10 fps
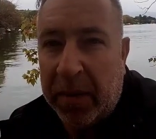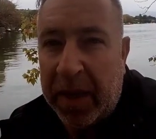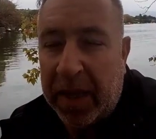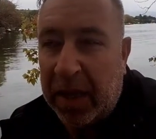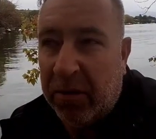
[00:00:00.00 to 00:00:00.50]
I
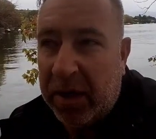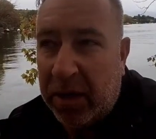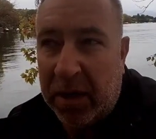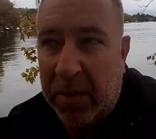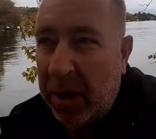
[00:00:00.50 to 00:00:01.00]
think they
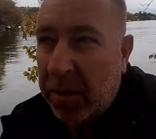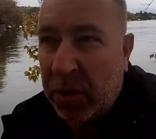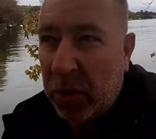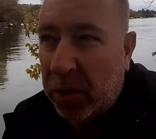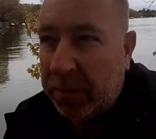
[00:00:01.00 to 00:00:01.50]
arrested him, I'm not
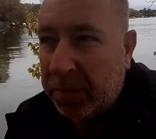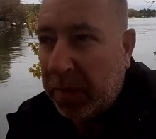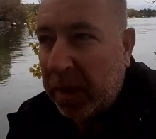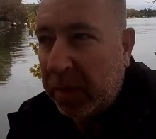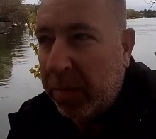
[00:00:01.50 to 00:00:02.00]
sure.
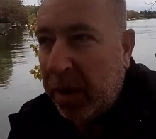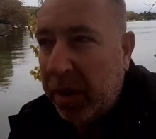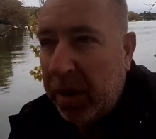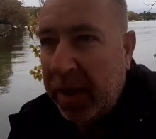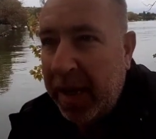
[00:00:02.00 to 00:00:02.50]

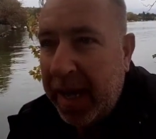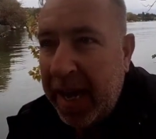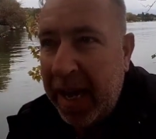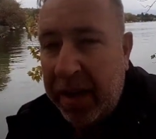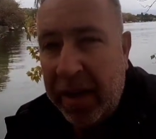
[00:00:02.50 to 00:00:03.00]
But
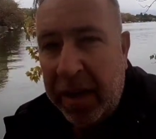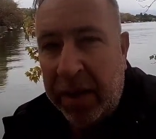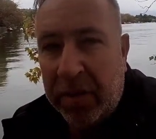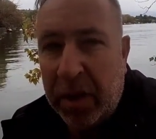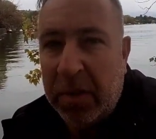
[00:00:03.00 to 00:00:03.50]
again,
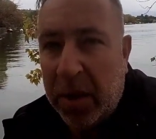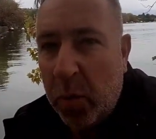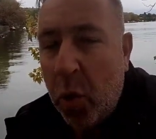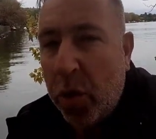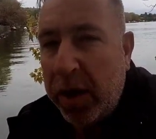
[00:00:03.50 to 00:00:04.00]
if somebody
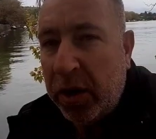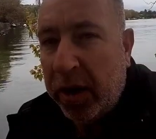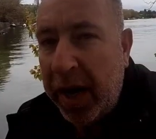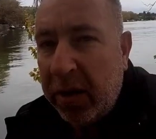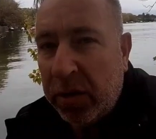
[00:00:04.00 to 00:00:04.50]
can walk into
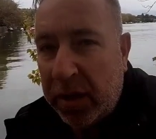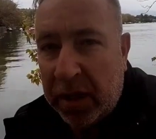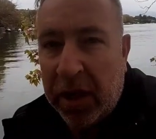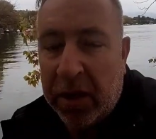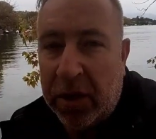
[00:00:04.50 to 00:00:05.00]
your house and
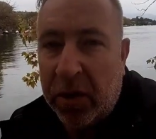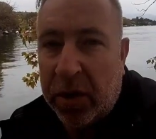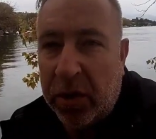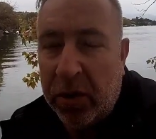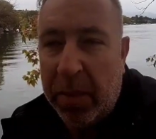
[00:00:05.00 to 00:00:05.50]
there's nothing you
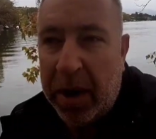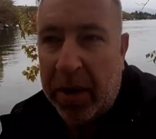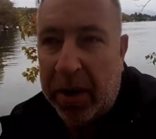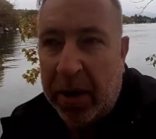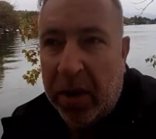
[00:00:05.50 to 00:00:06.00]
can do about
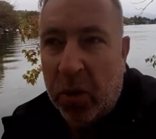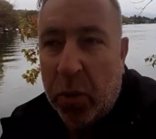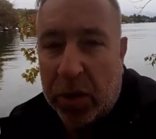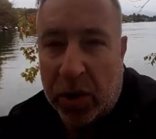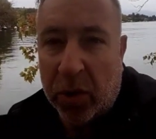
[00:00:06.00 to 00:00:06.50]
it,
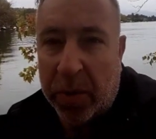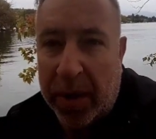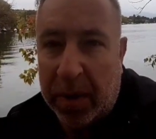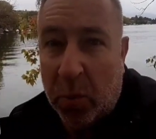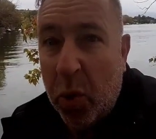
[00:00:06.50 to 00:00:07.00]
what's
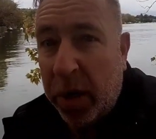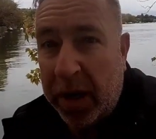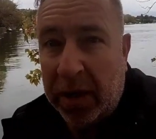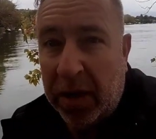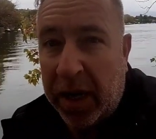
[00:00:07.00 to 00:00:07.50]
stopping them
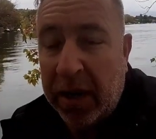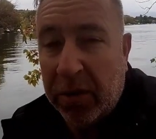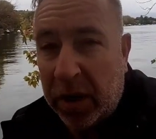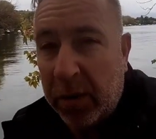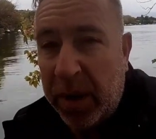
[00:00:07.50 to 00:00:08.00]
walking into your
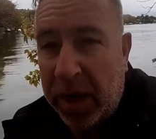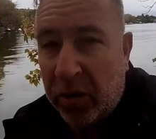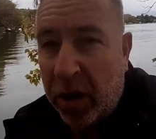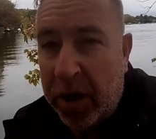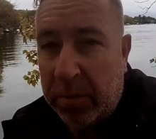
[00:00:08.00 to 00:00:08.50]
house and committing
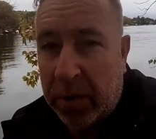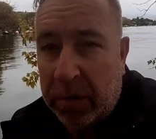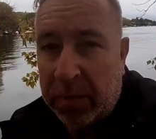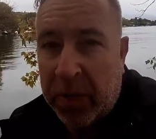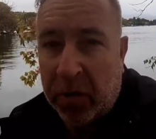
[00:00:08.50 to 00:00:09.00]
crimes?
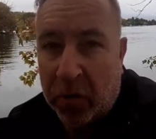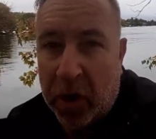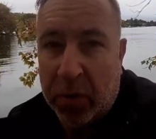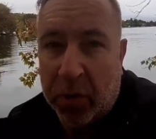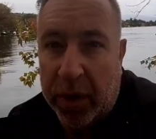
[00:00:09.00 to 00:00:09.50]

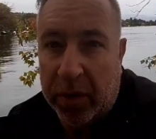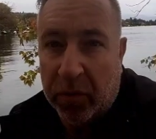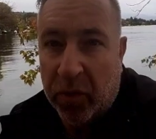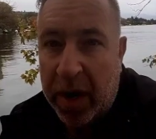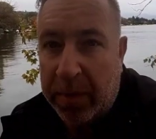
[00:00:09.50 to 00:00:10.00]
Robbery,
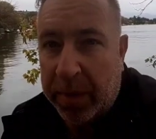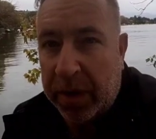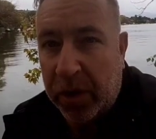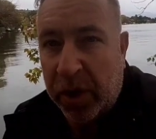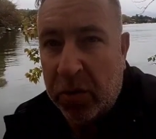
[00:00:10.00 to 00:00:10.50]
rape,
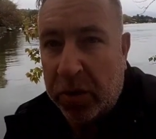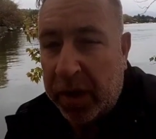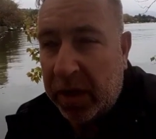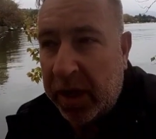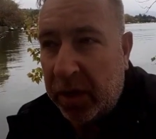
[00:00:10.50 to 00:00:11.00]
assault,
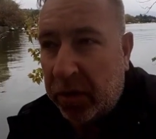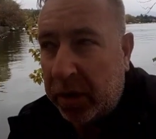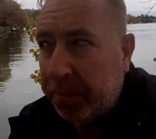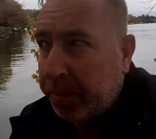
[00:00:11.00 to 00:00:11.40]
etc.